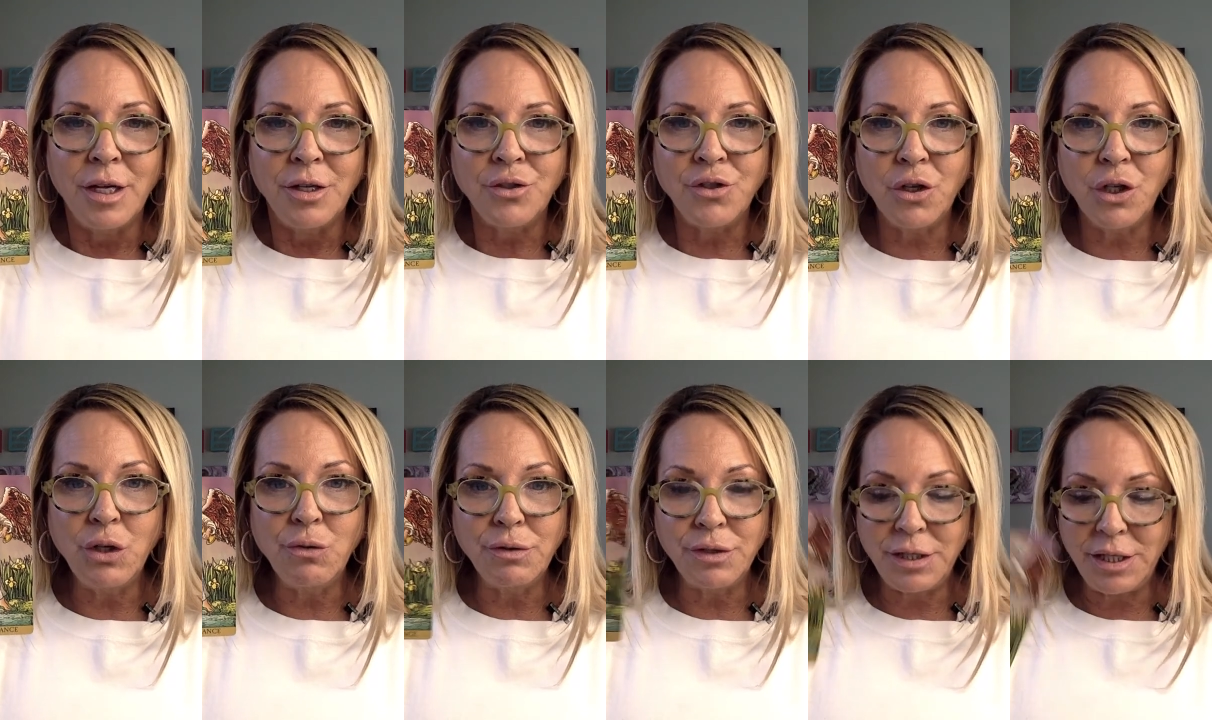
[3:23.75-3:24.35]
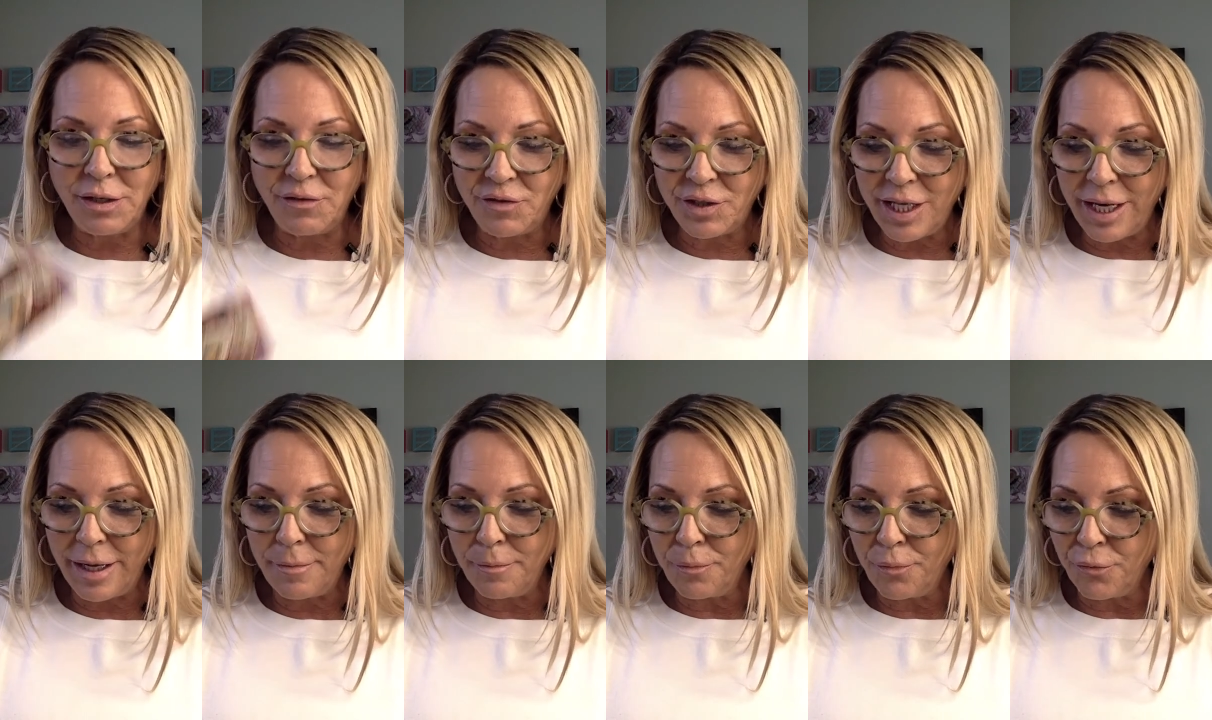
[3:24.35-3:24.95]
So you received
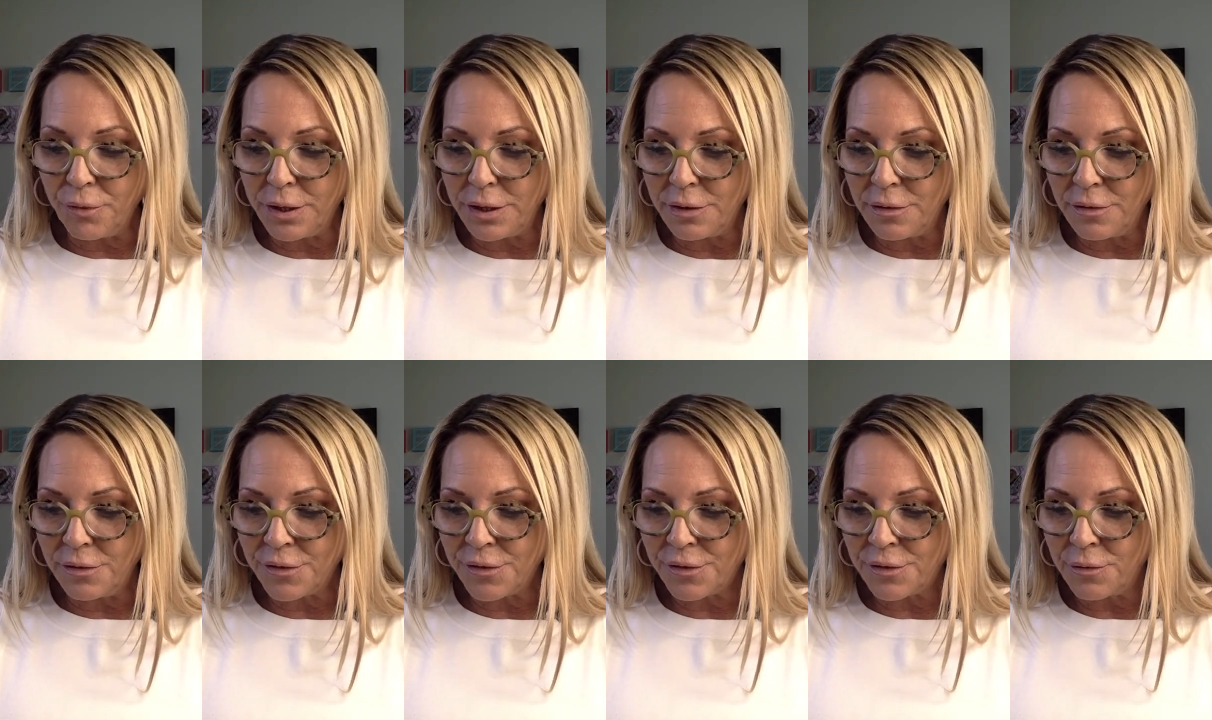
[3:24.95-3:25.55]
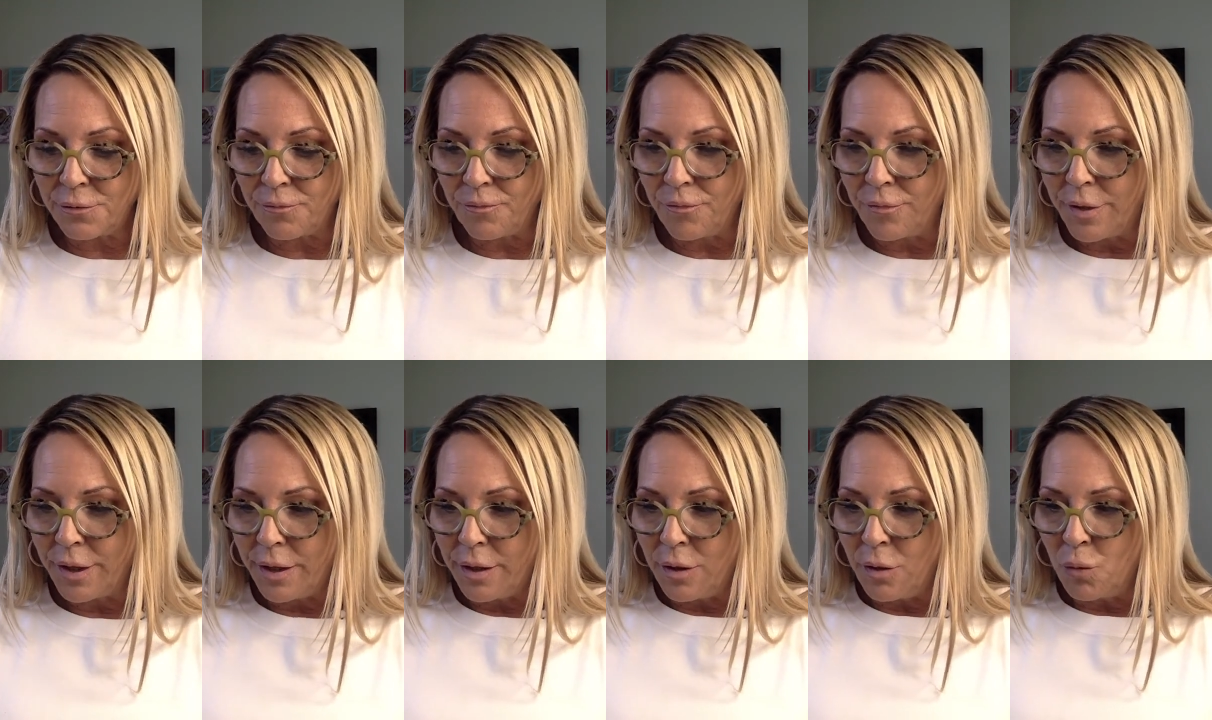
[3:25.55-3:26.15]
Temperance,
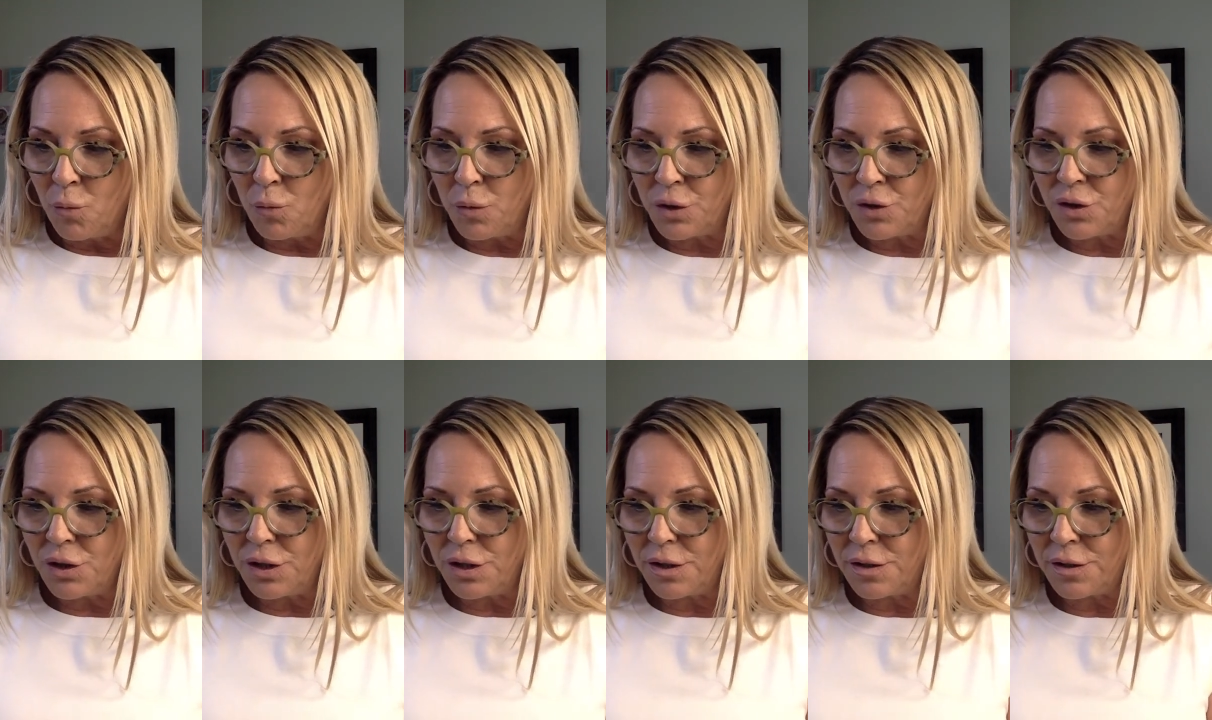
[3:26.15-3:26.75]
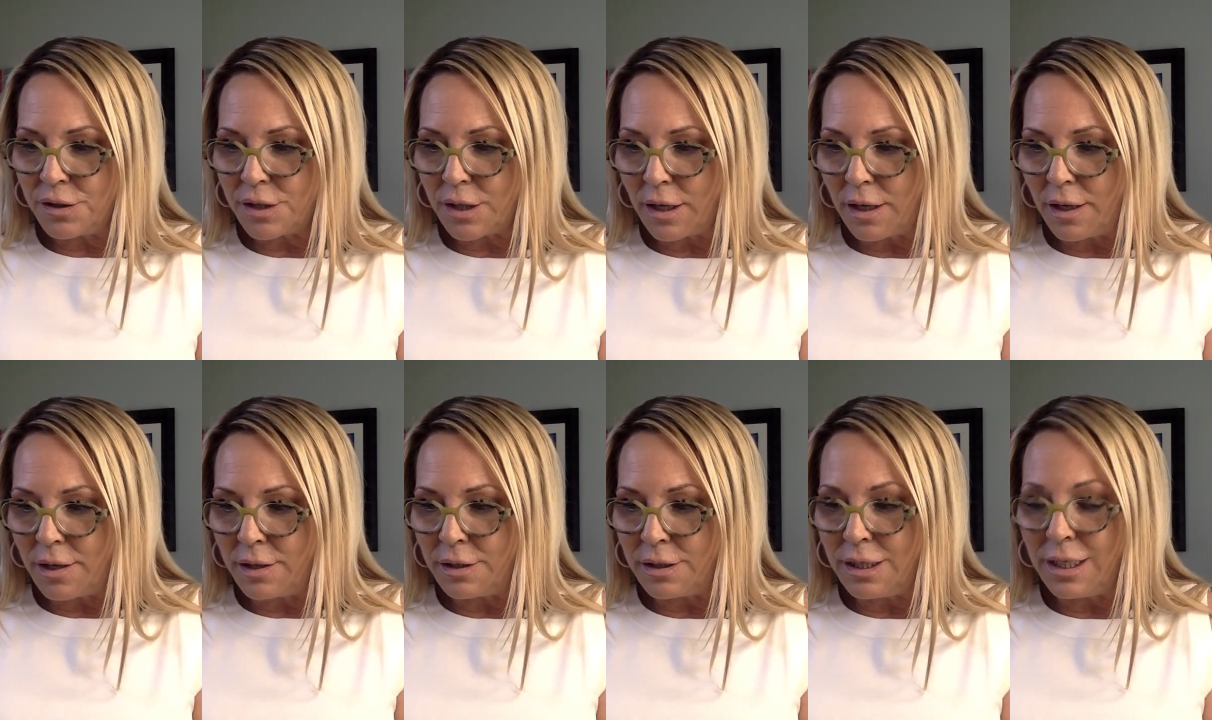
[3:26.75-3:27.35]
which is
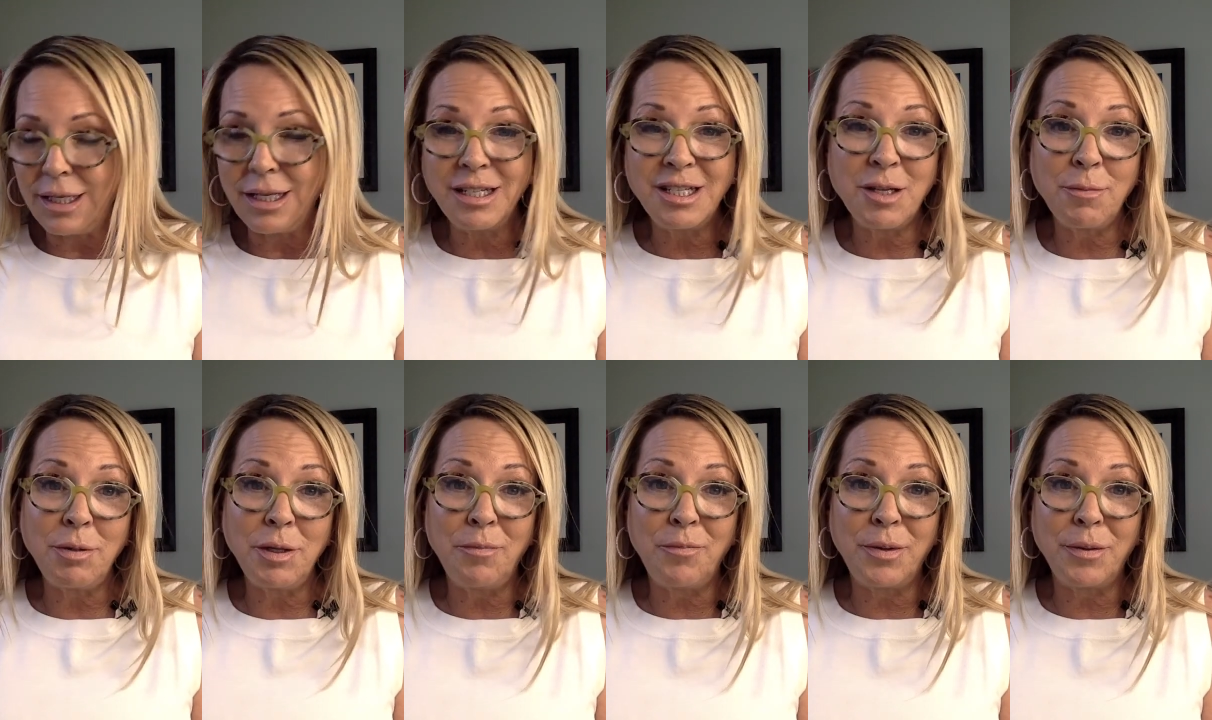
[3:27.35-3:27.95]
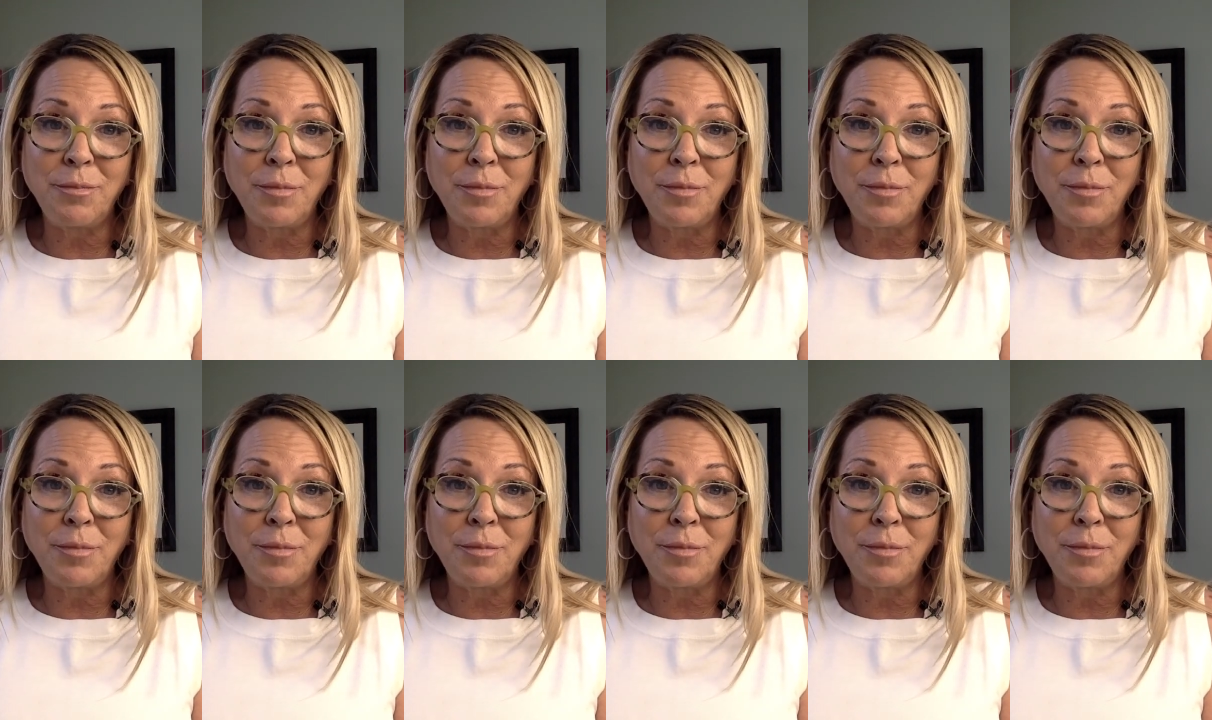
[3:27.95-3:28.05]
needing to be